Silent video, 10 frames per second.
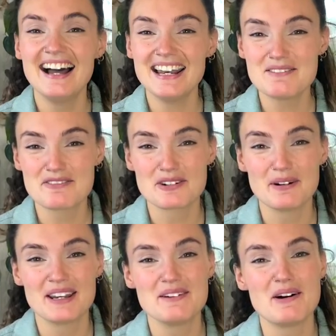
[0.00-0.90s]
Hello
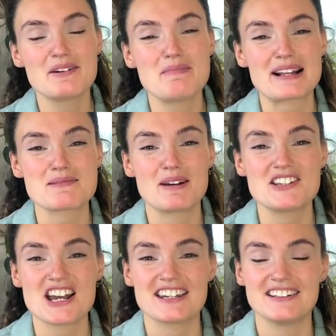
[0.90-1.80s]
everyone, welcome back to my
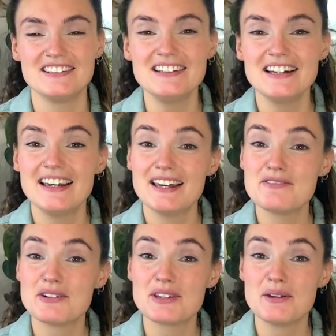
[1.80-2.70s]
channel. If
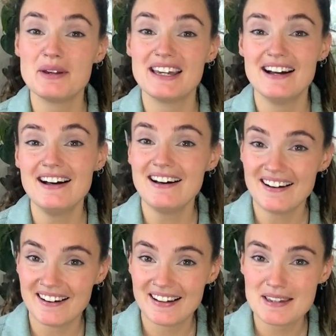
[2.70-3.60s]
you're new here,
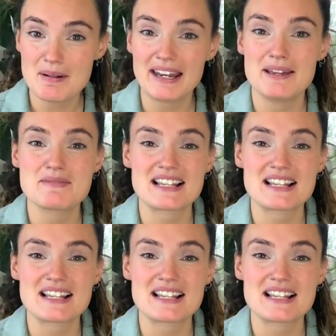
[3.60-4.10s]
hi, my name's